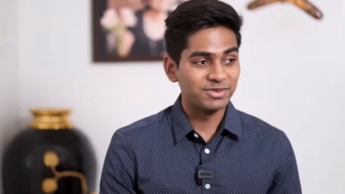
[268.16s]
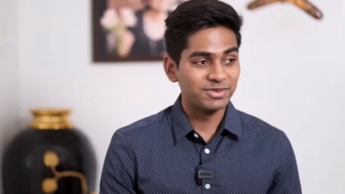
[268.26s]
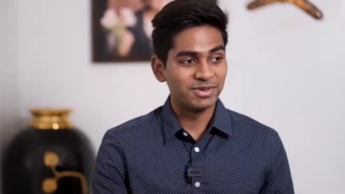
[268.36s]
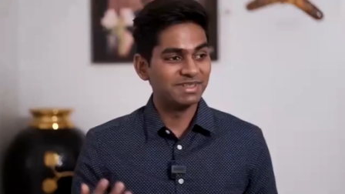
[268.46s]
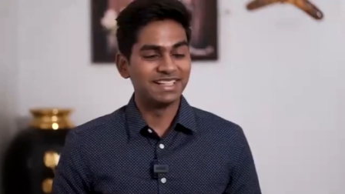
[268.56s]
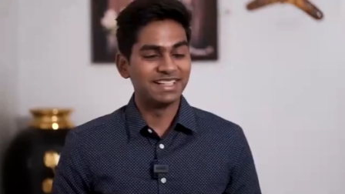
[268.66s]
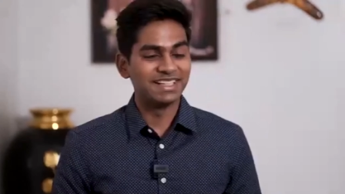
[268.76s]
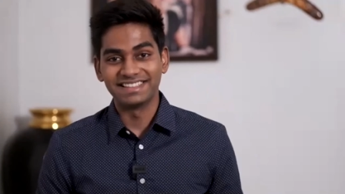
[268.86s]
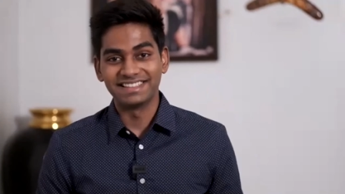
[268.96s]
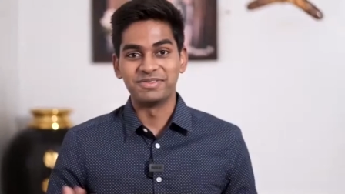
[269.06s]
send a message
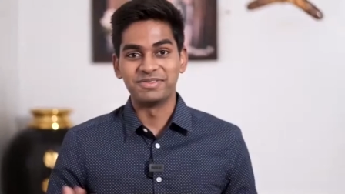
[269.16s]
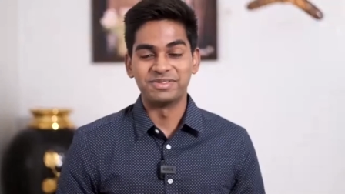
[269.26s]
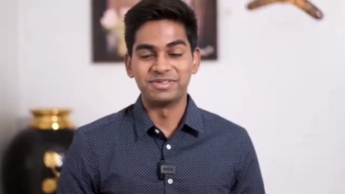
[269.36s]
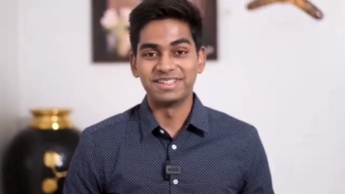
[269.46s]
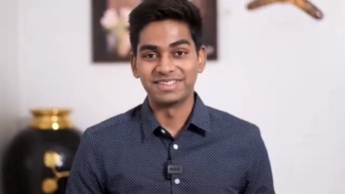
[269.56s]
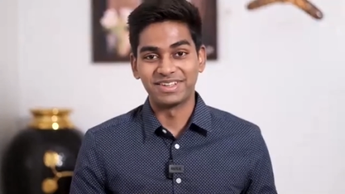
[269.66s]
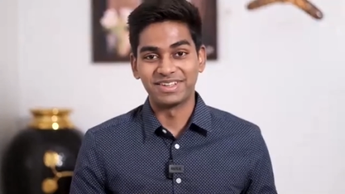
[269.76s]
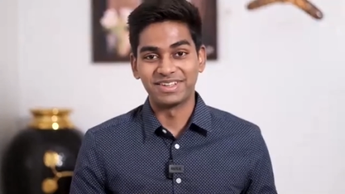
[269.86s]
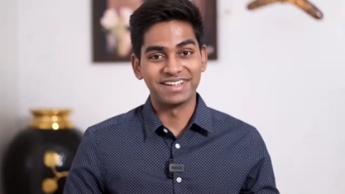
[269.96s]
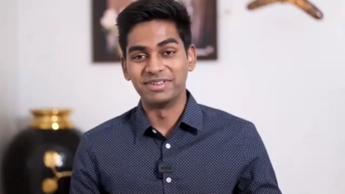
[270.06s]
that I'm it's all
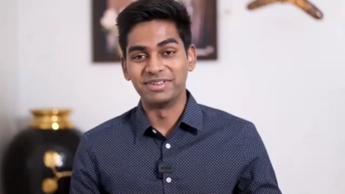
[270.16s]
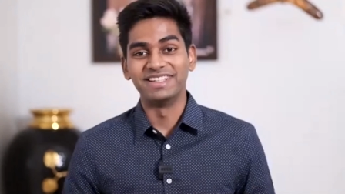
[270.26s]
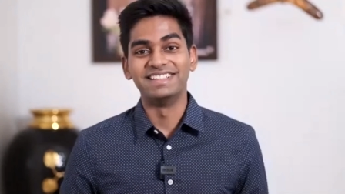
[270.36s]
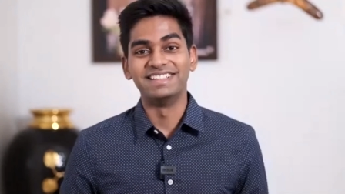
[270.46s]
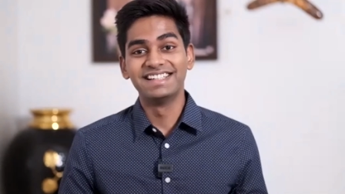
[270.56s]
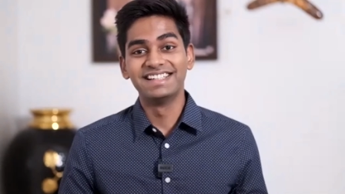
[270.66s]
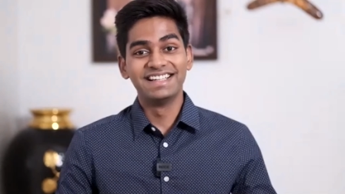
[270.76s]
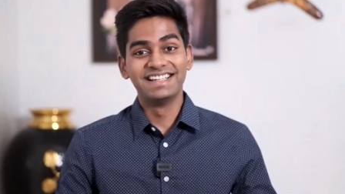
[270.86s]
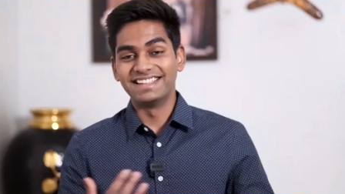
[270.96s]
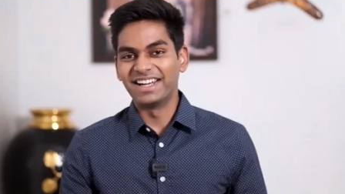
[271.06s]
clear because it's
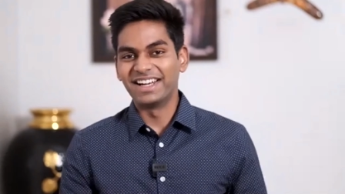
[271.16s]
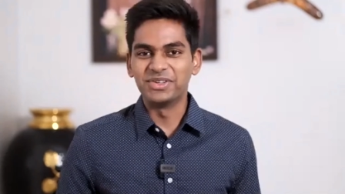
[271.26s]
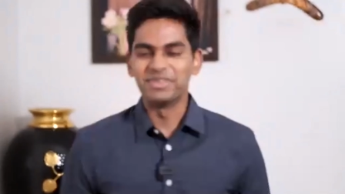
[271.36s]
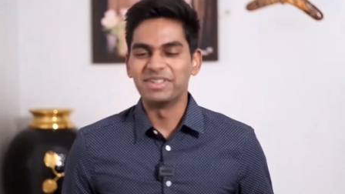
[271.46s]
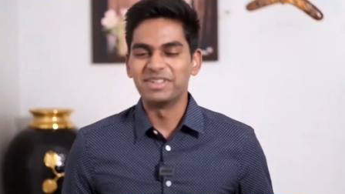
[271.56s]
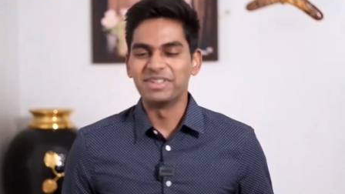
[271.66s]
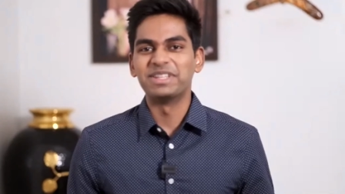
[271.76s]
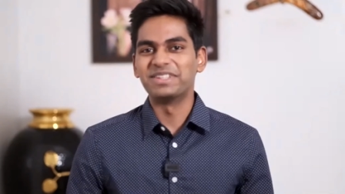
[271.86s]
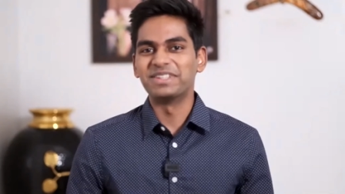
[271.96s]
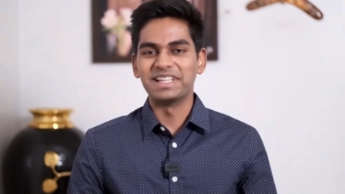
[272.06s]
hard to know with, with
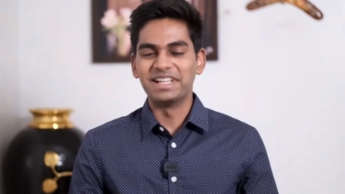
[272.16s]
yourself.